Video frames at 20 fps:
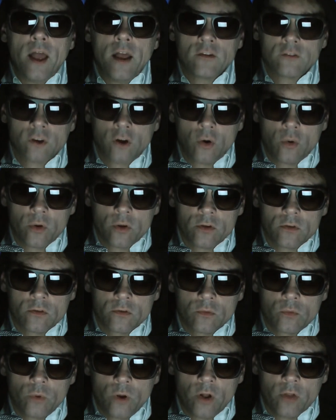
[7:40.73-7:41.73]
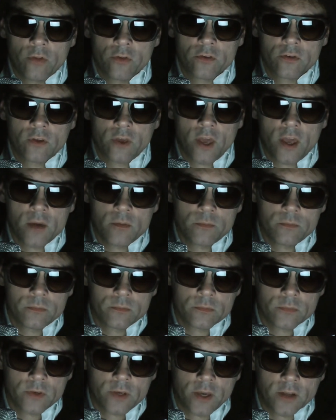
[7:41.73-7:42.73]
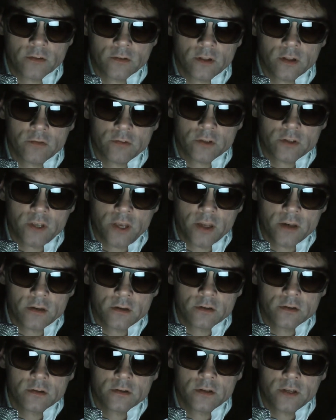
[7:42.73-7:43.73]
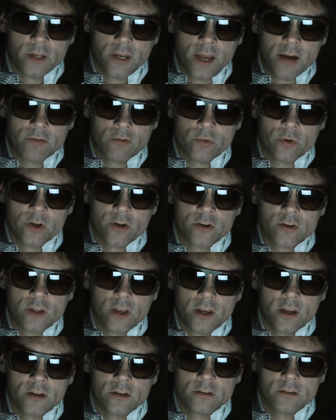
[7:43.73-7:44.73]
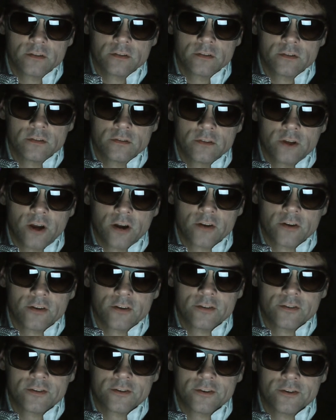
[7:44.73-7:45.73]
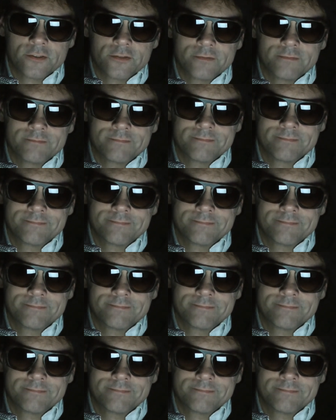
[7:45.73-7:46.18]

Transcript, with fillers: As always, wealth is a game, get to level 10, and have a rich day. Talk to you soon.